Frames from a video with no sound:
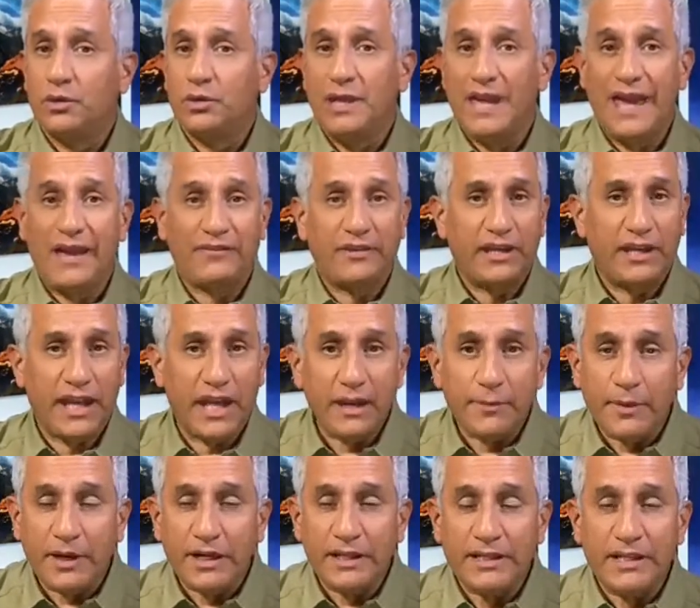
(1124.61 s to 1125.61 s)
Would they have to get
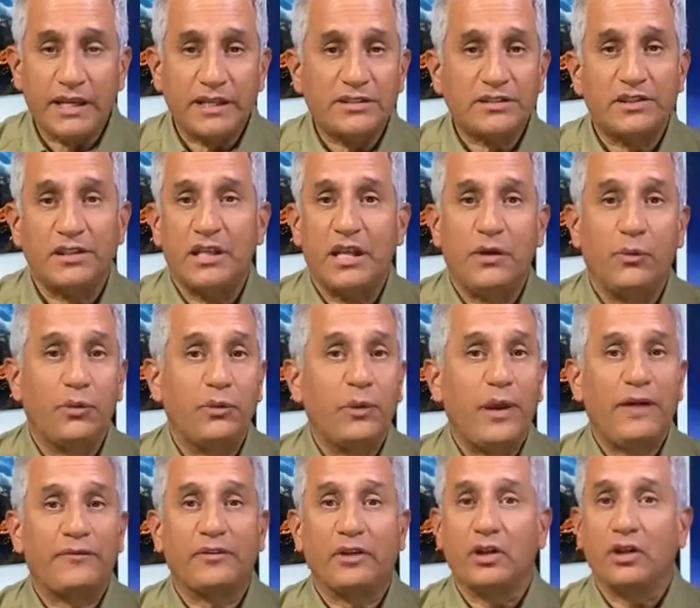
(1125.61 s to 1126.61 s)
antibody tested? Would
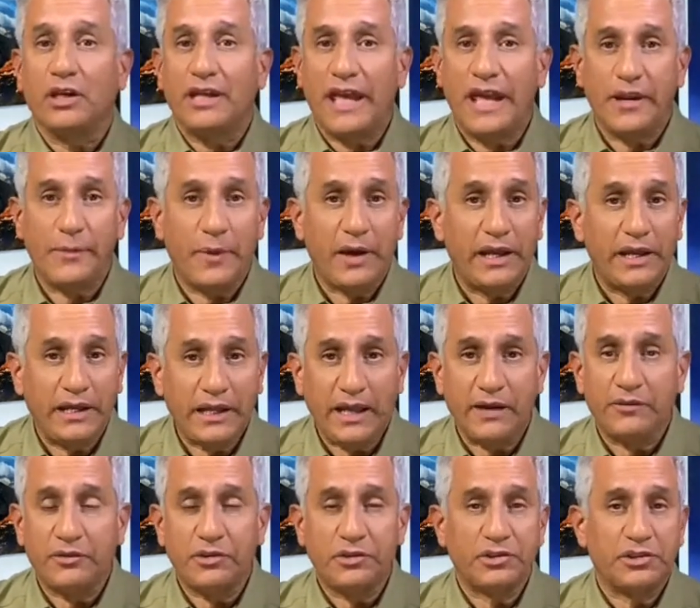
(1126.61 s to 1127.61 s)
we have to look at antibody
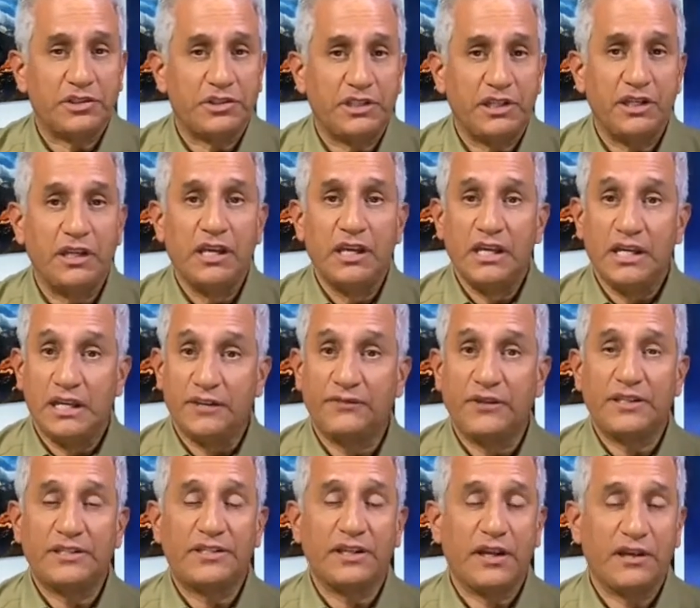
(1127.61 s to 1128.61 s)
levels to see
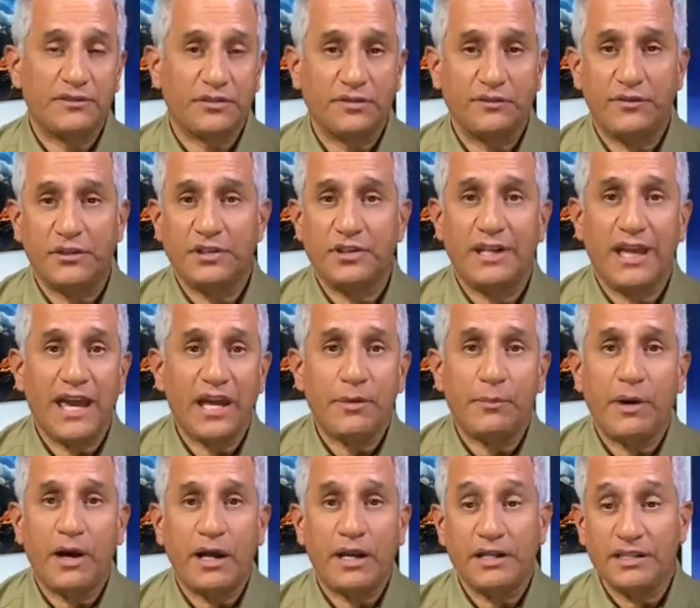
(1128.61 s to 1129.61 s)
if they still have sufficient
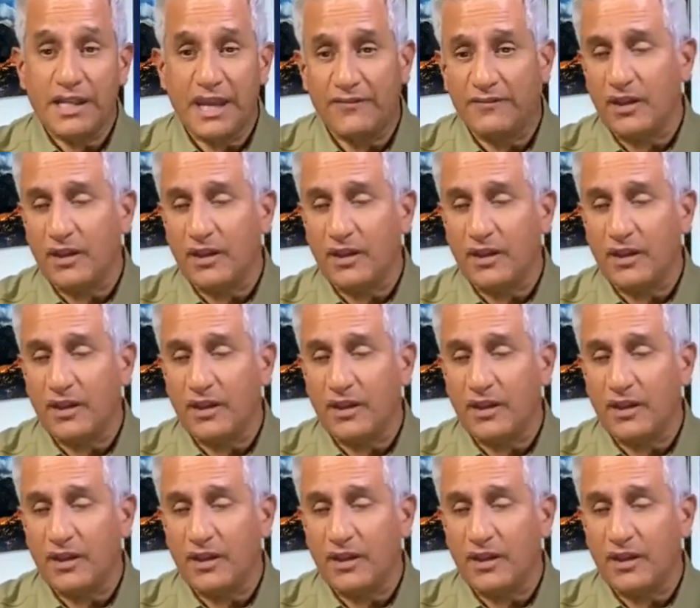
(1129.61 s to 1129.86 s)
antibodies?